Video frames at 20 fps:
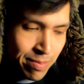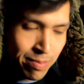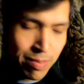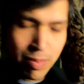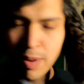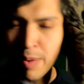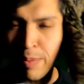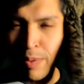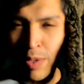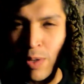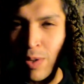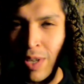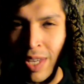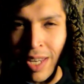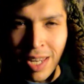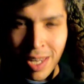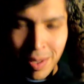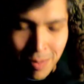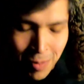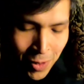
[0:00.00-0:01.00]
People do that
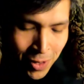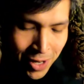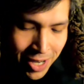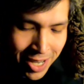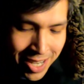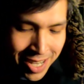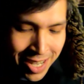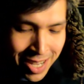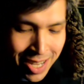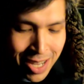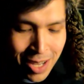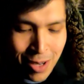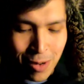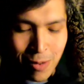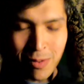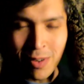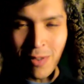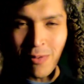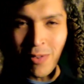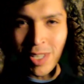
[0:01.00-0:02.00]
anymore. Go
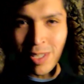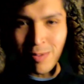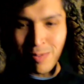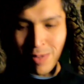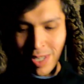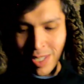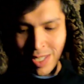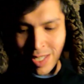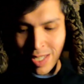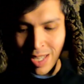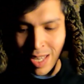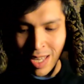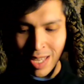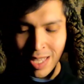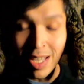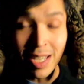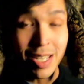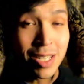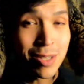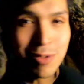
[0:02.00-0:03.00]
over to friends' places.
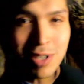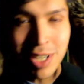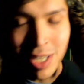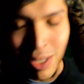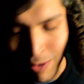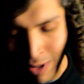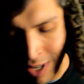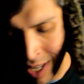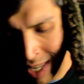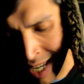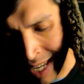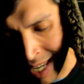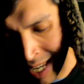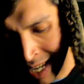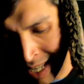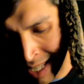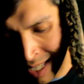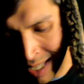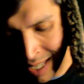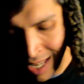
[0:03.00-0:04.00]
Not in 2020, I
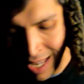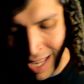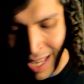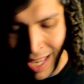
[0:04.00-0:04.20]
guess.